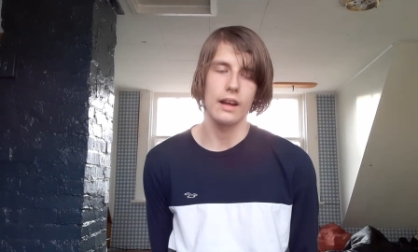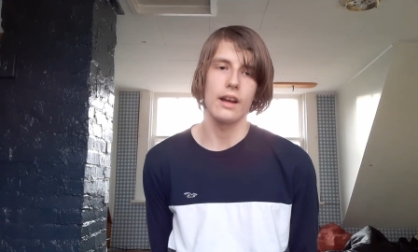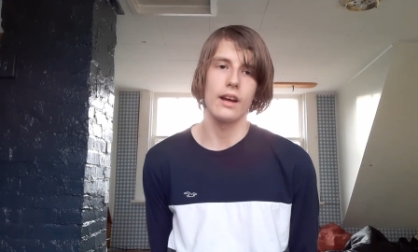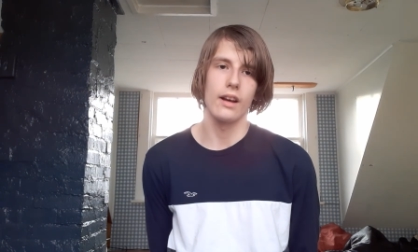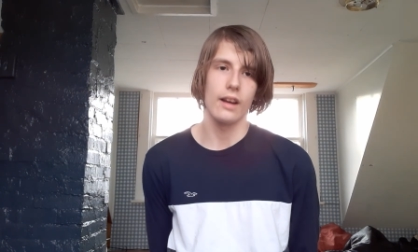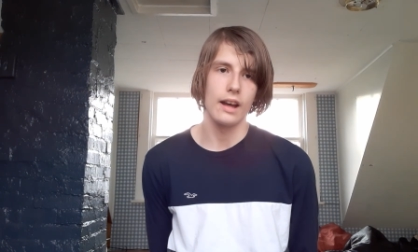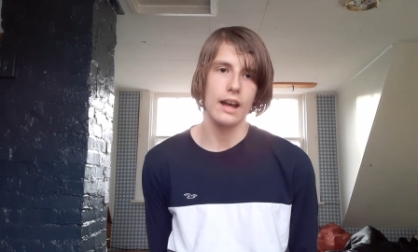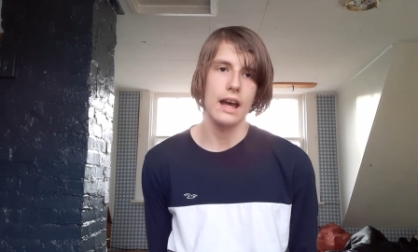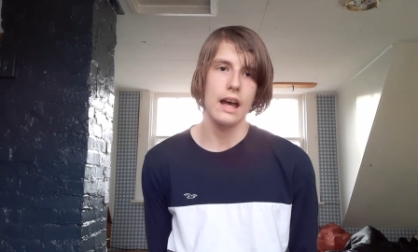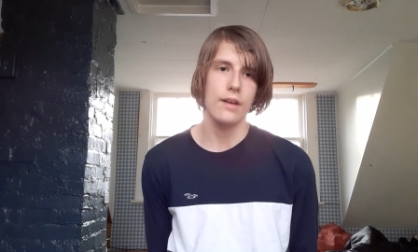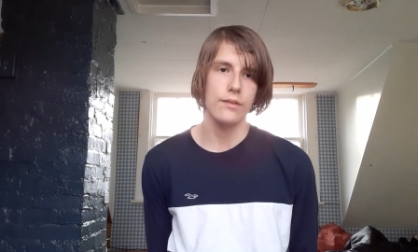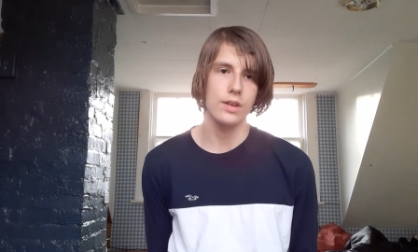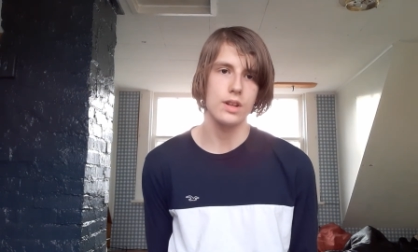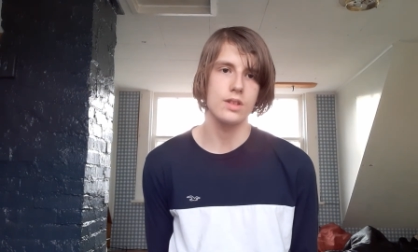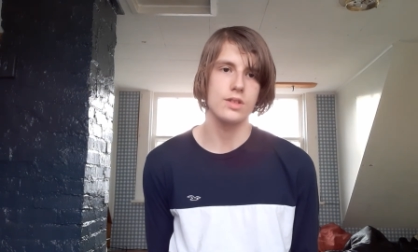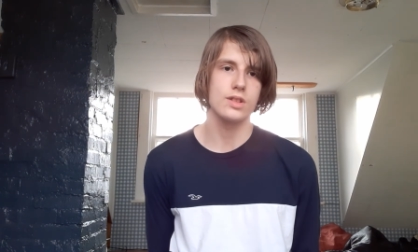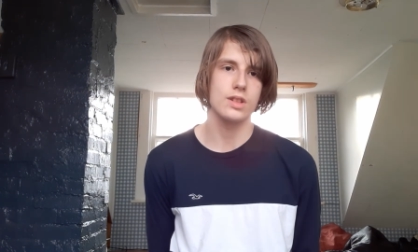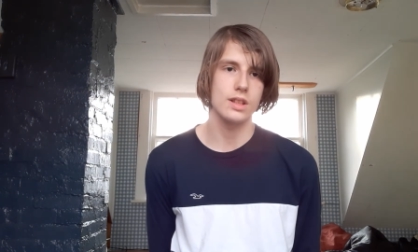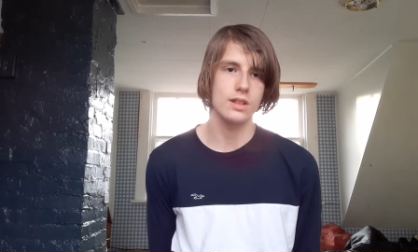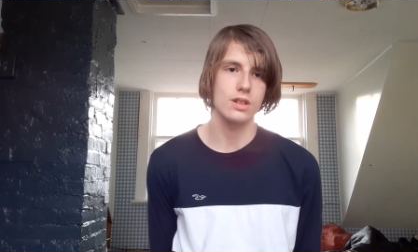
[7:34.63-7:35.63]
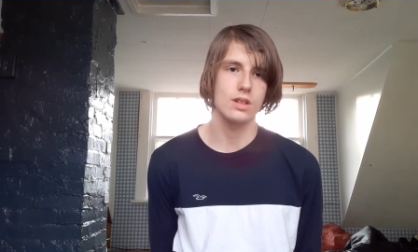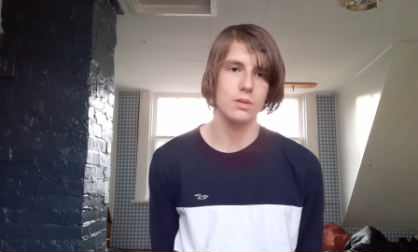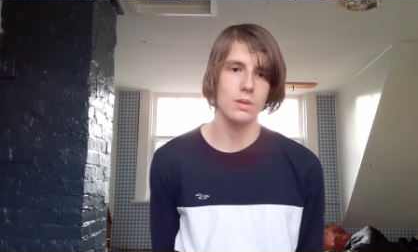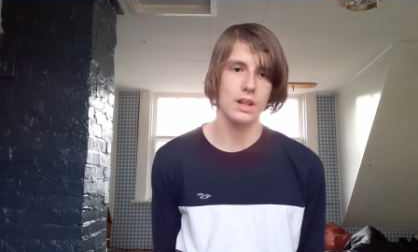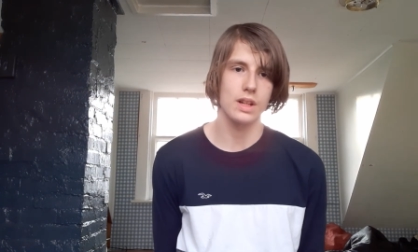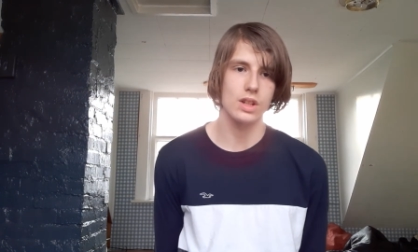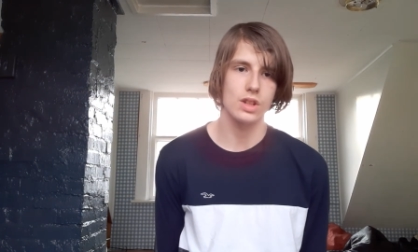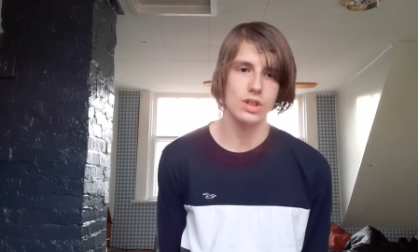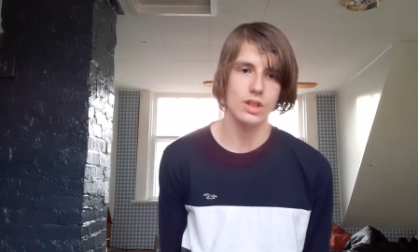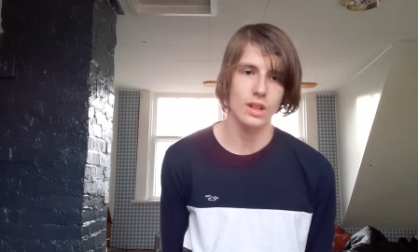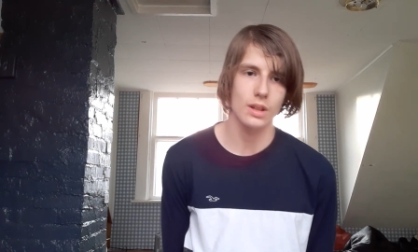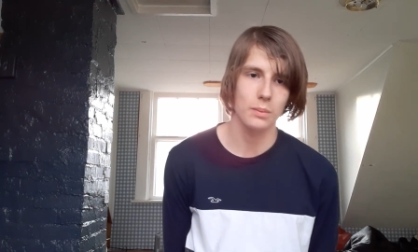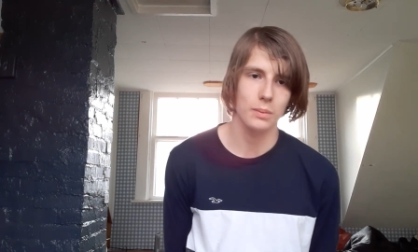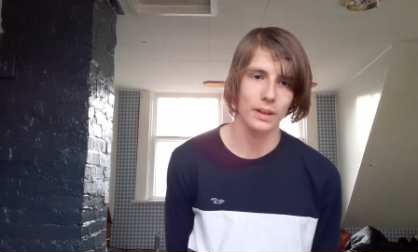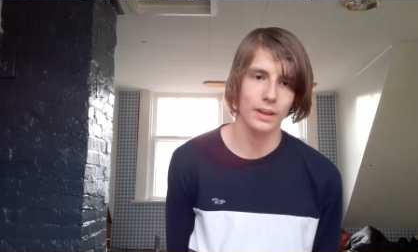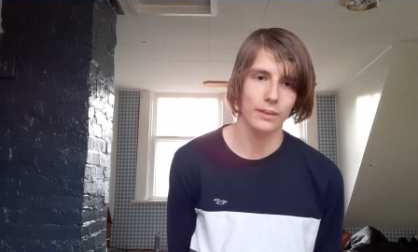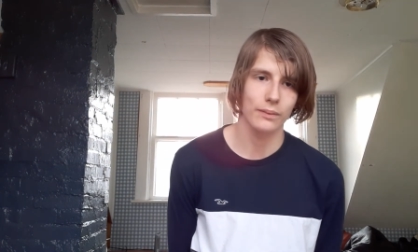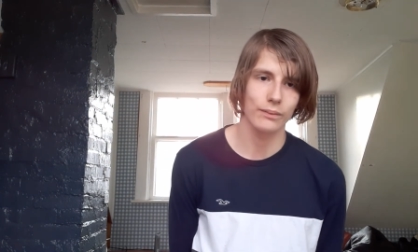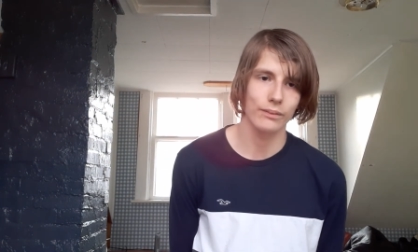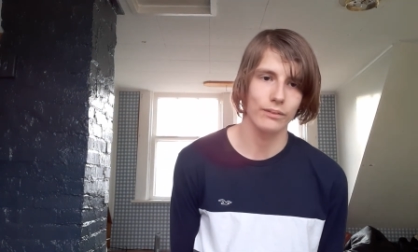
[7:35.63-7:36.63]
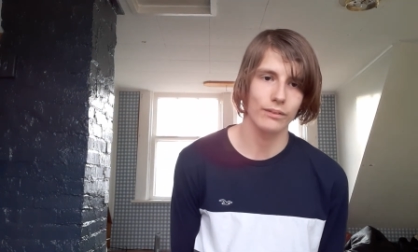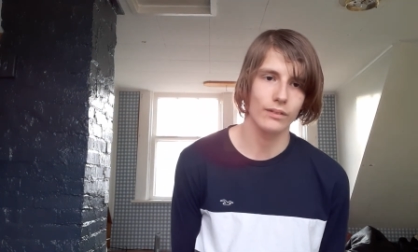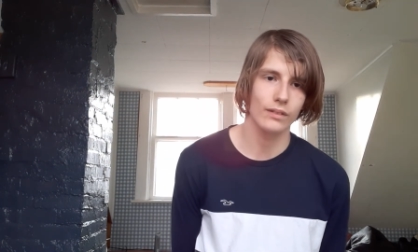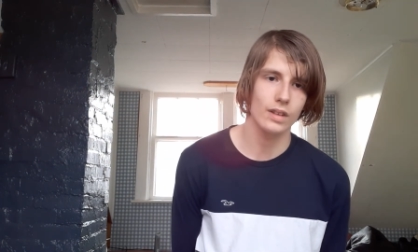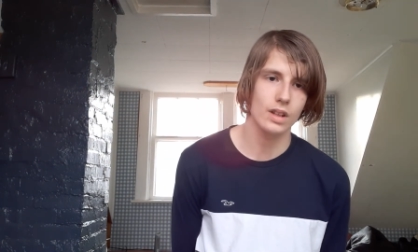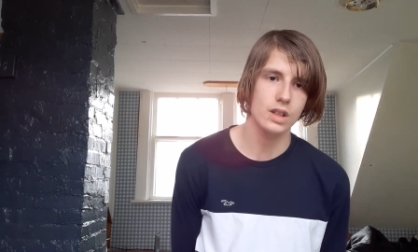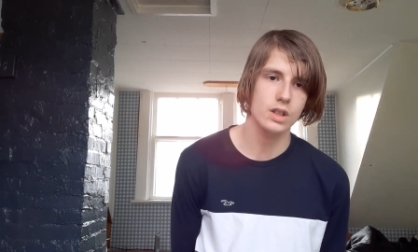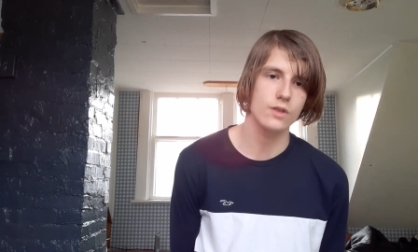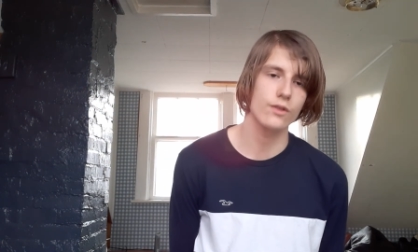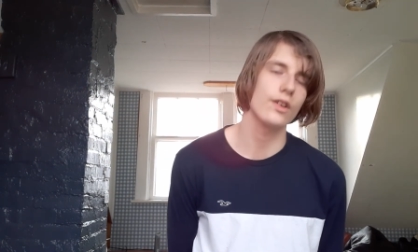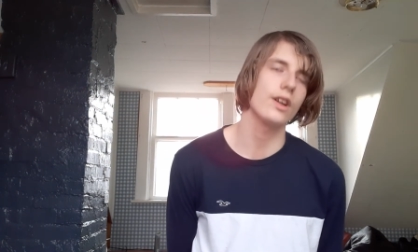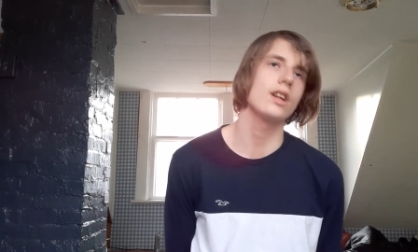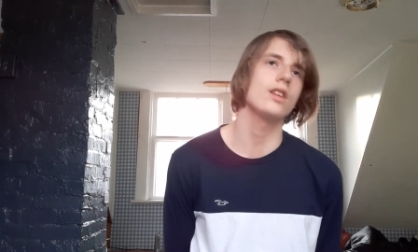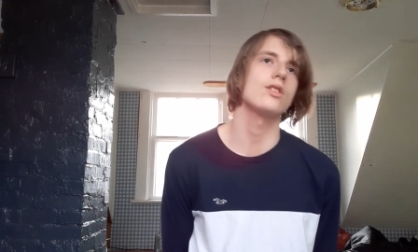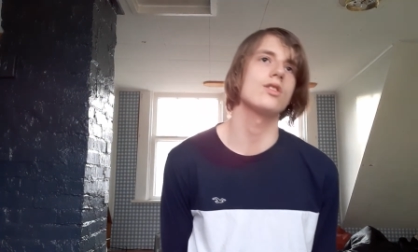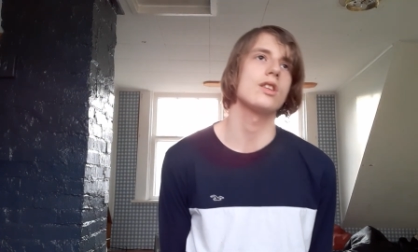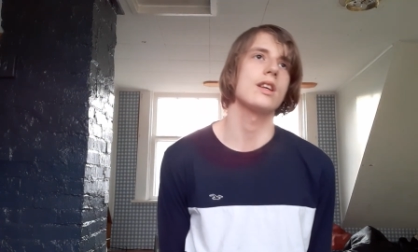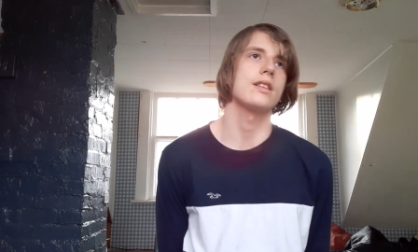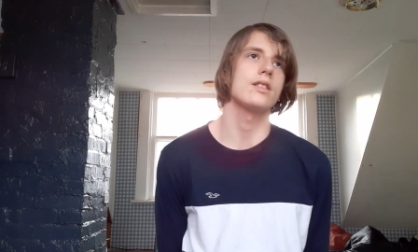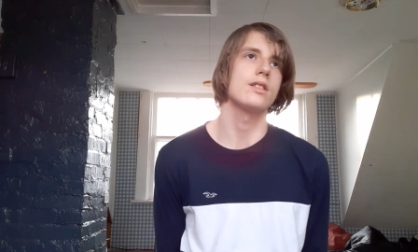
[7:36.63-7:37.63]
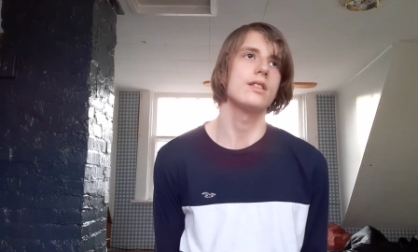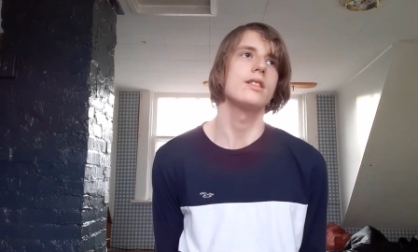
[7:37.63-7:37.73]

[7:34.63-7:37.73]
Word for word: a heavy situation, but these things